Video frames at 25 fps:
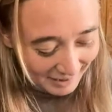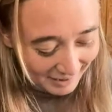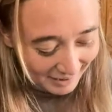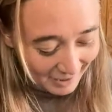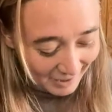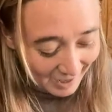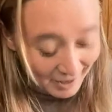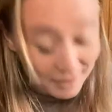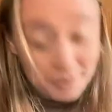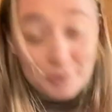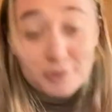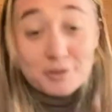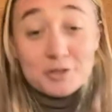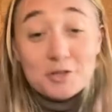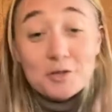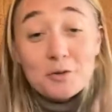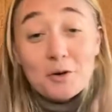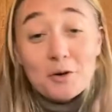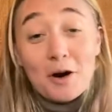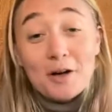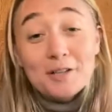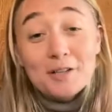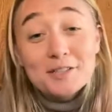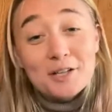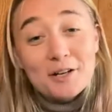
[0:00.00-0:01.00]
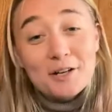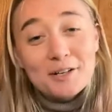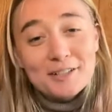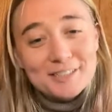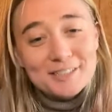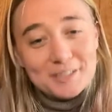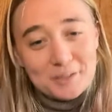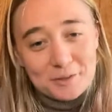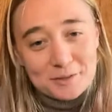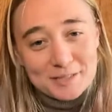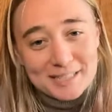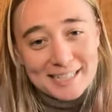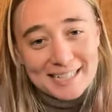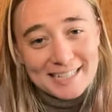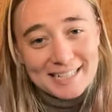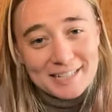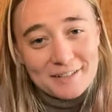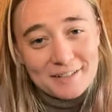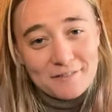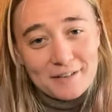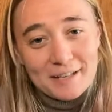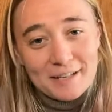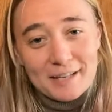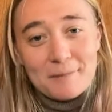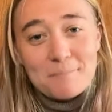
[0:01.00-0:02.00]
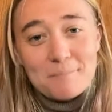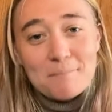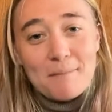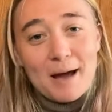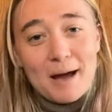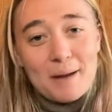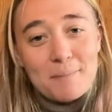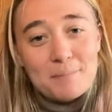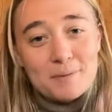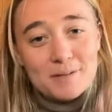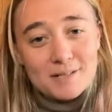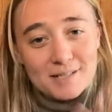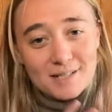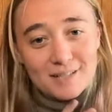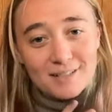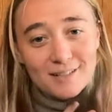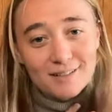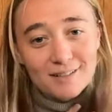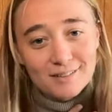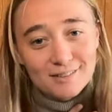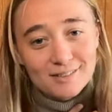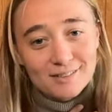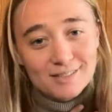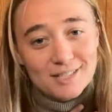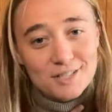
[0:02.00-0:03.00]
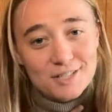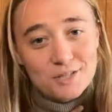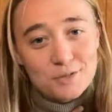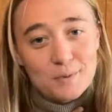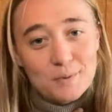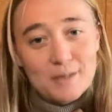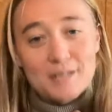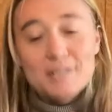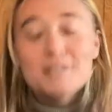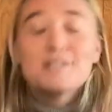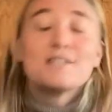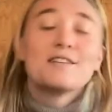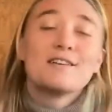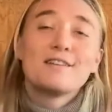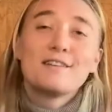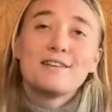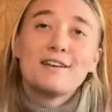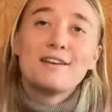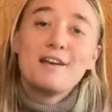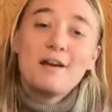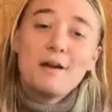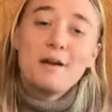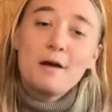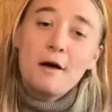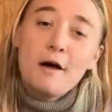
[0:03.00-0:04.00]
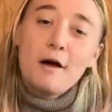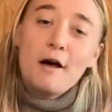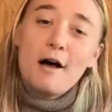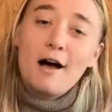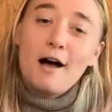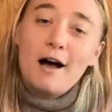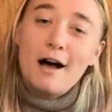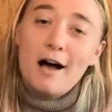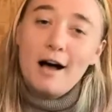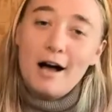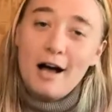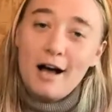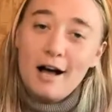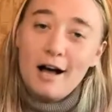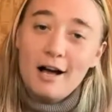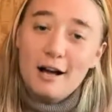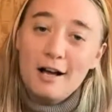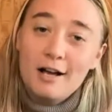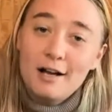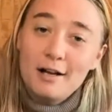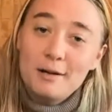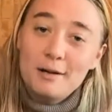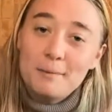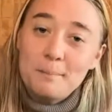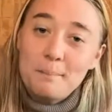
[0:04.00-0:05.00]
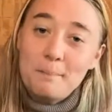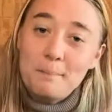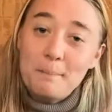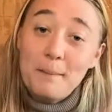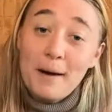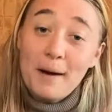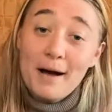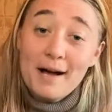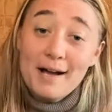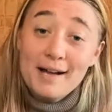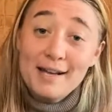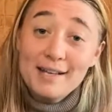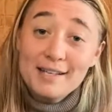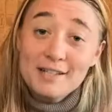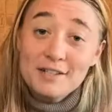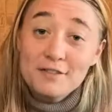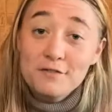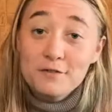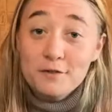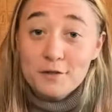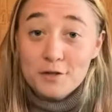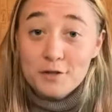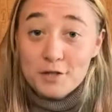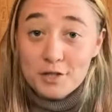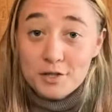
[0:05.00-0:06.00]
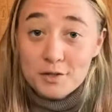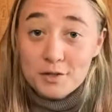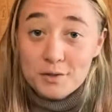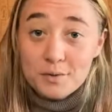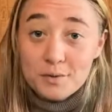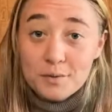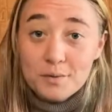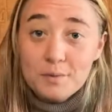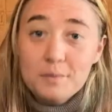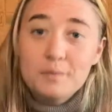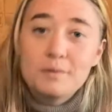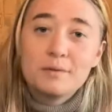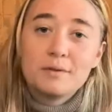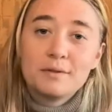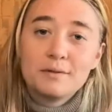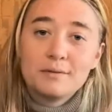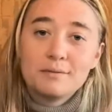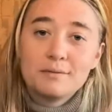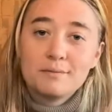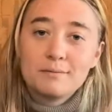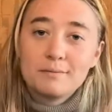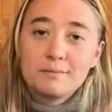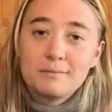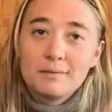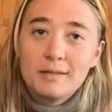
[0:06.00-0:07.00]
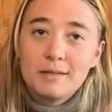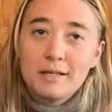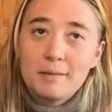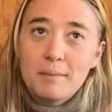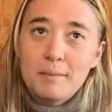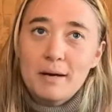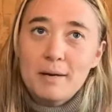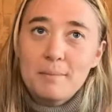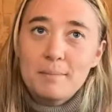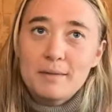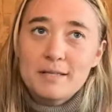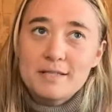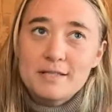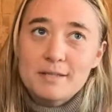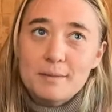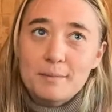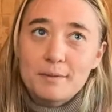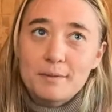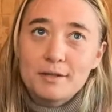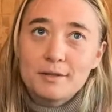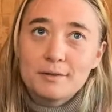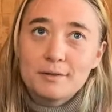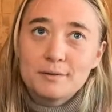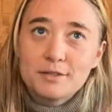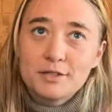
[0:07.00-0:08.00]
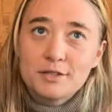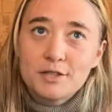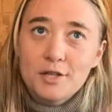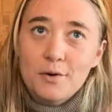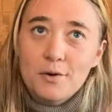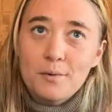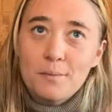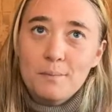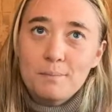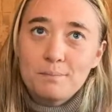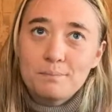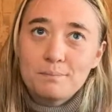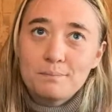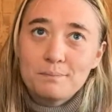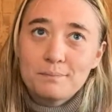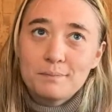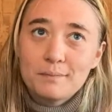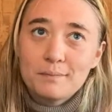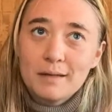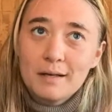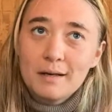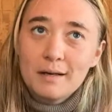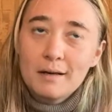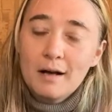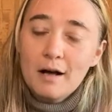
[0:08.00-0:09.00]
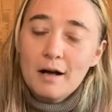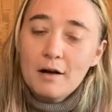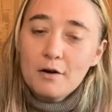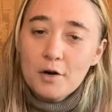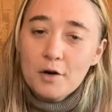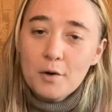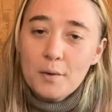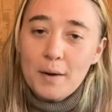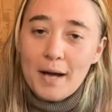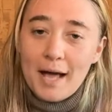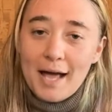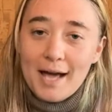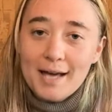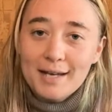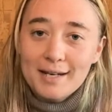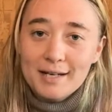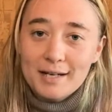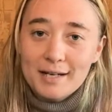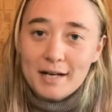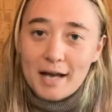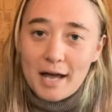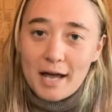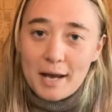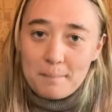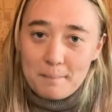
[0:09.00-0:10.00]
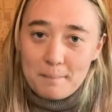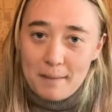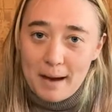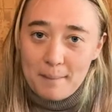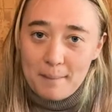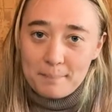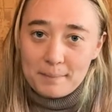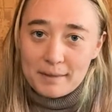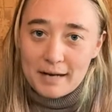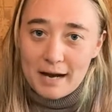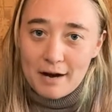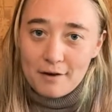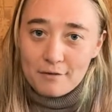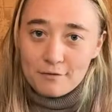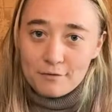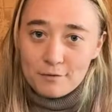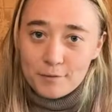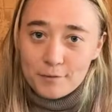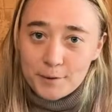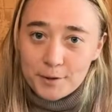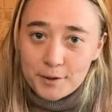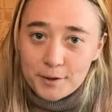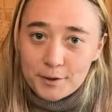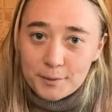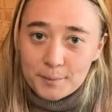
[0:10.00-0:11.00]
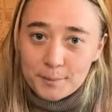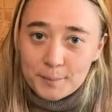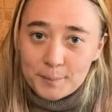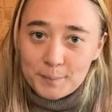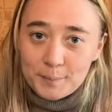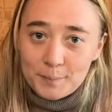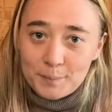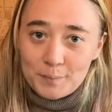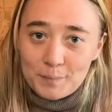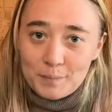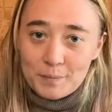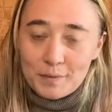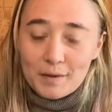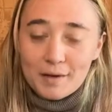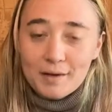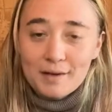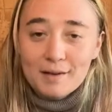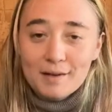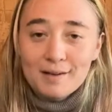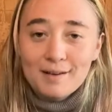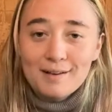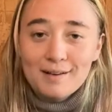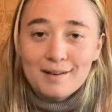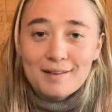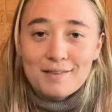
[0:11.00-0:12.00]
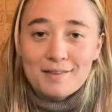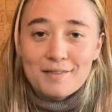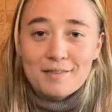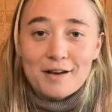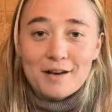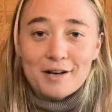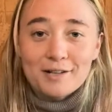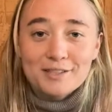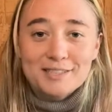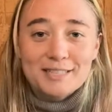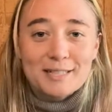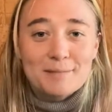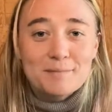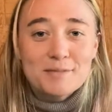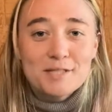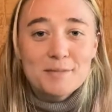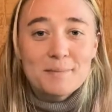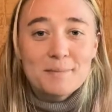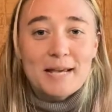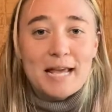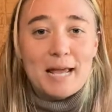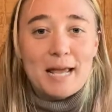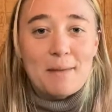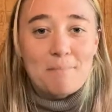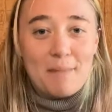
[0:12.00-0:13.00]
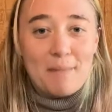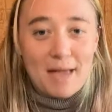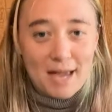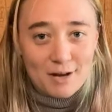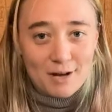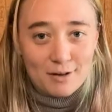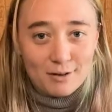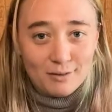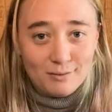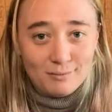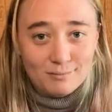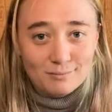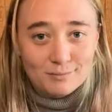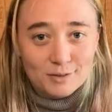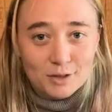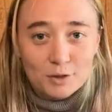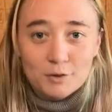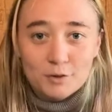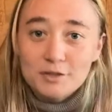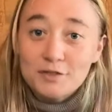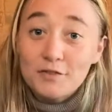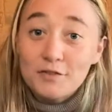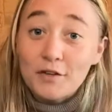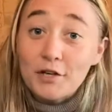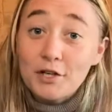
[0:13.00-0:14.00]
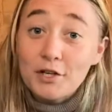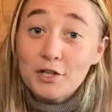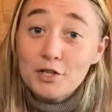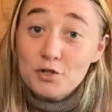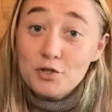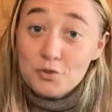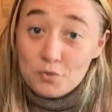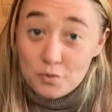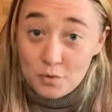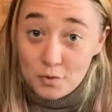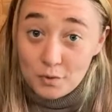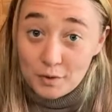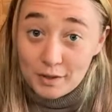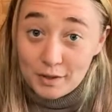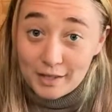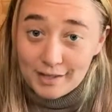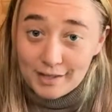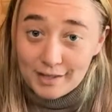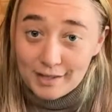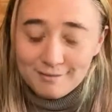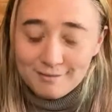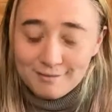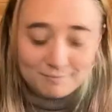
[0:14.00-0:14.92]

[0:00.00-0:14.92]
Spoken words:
Those two cards are associated in my particular situation. Uh, but for you, it might be similar. So go ahead and map it out for you. There seems to be a male who is very controlling,